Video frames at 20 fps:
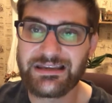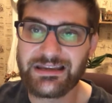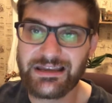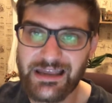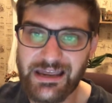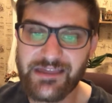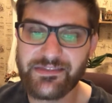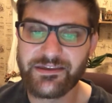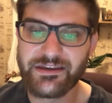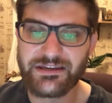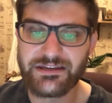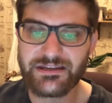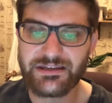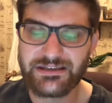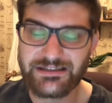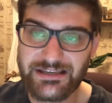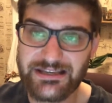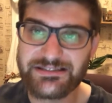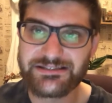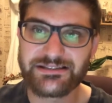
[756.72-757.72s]
And then he
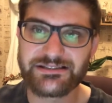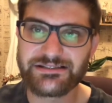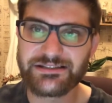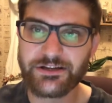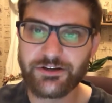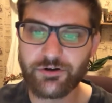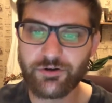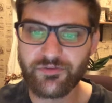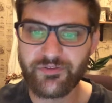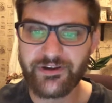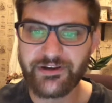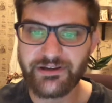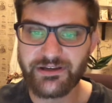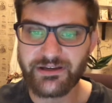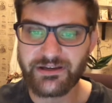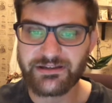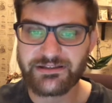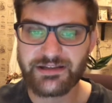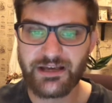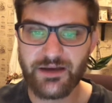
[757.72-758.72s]
gets the single, and then he
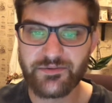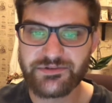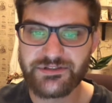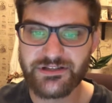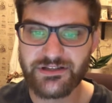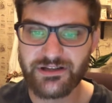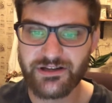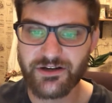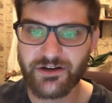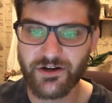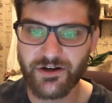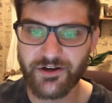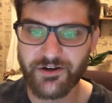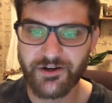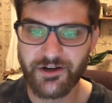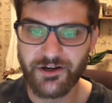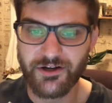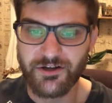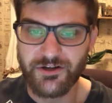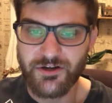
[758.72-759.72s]
attempts an
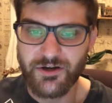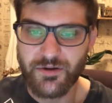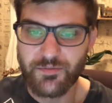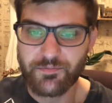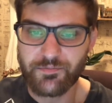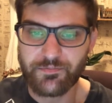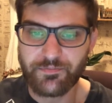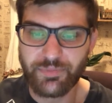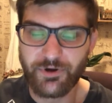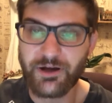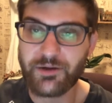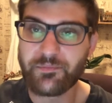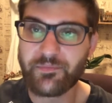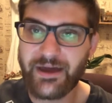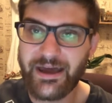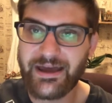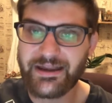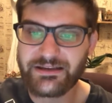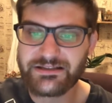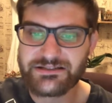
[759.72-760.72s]
anaconda, but
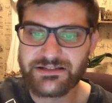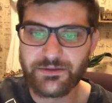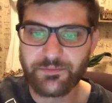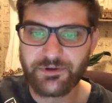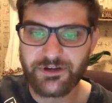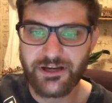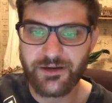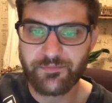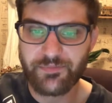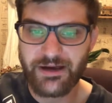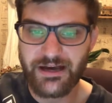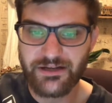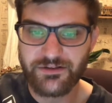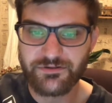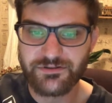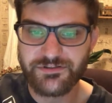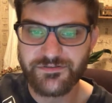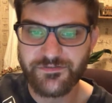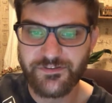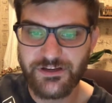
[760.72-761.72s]
Matt is able to get back to
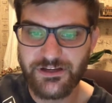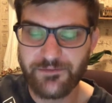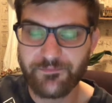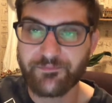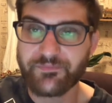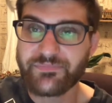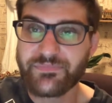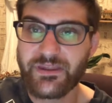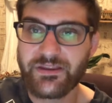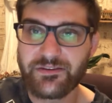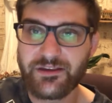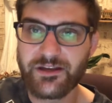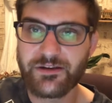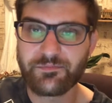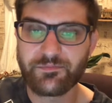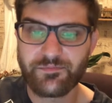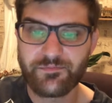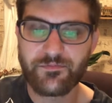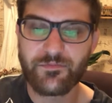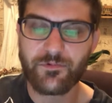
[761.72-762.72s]
his feet. And
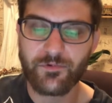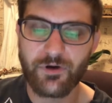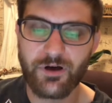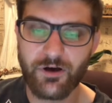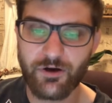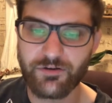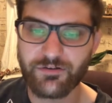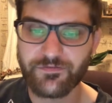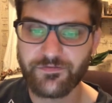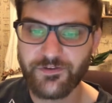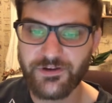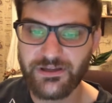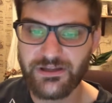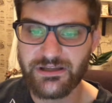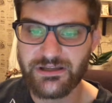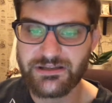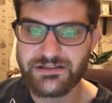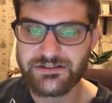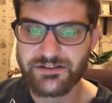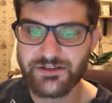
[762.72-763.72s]
then on the feet,
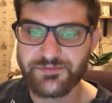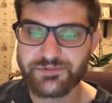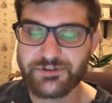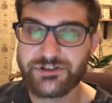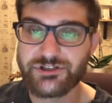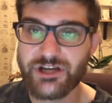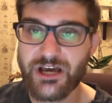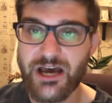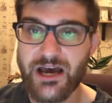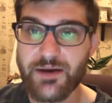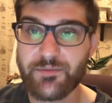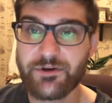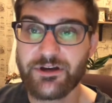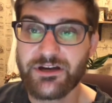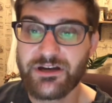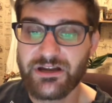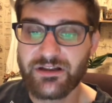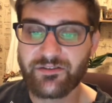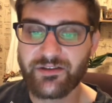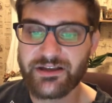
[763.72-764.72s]
he slips a jab
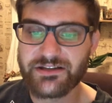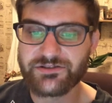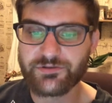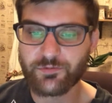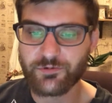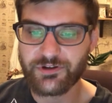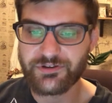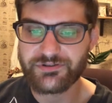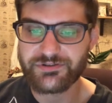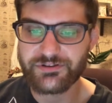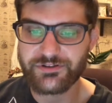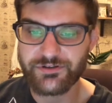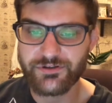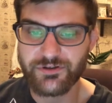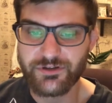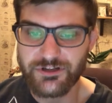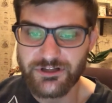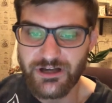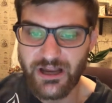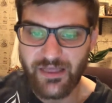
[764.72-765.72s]
and lands a 1-2,
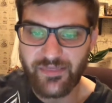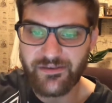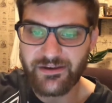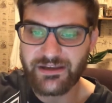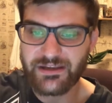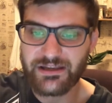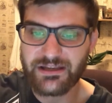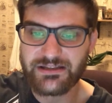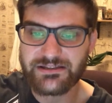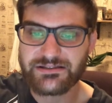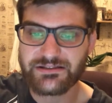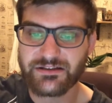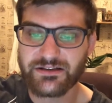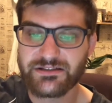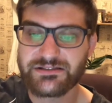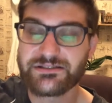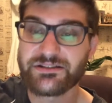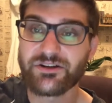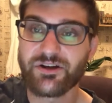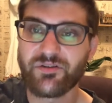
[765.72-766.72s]
and then he gets the
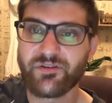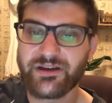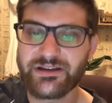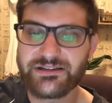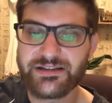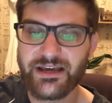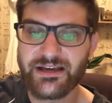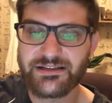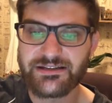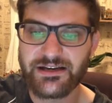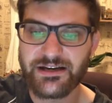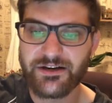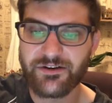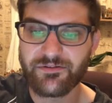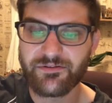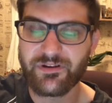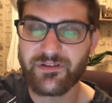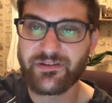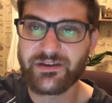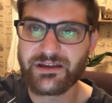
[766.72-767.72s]
single leg
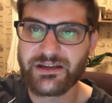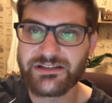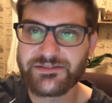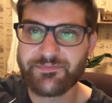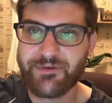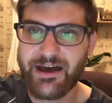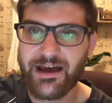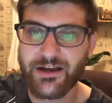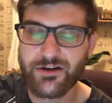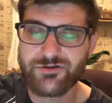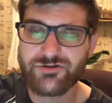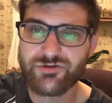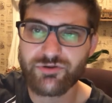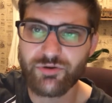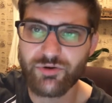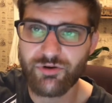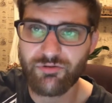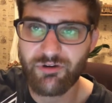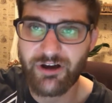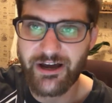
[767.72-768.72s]
takedown, and then gets back
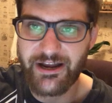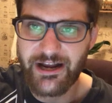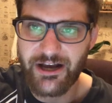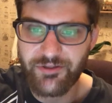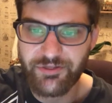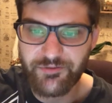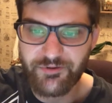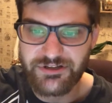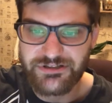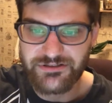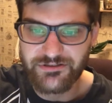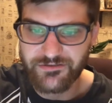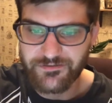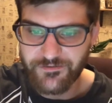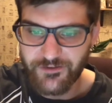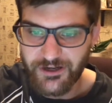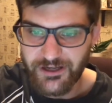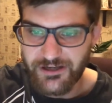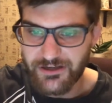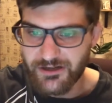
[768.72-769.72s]
control to ride out the rest of the
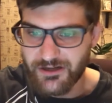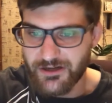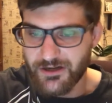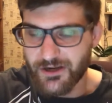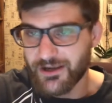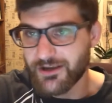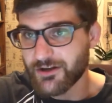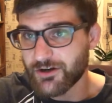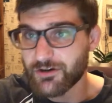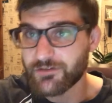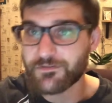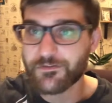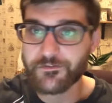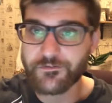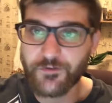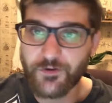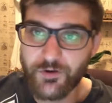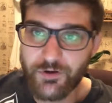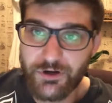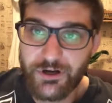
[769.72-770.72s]
fight. And,
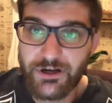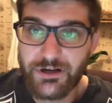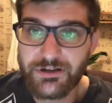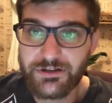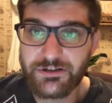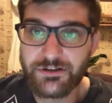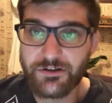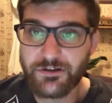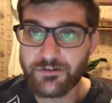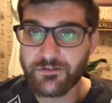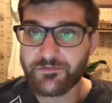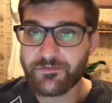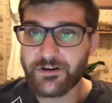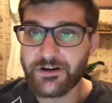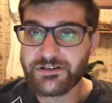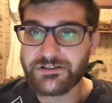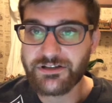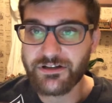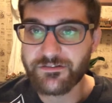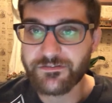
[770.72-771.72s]
Frevola, very
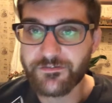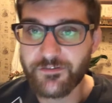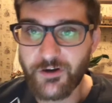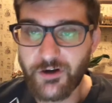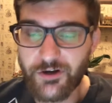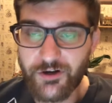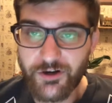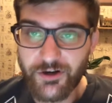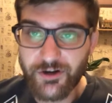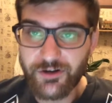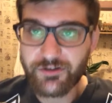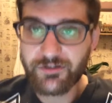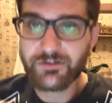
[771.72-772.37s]
tough fighter,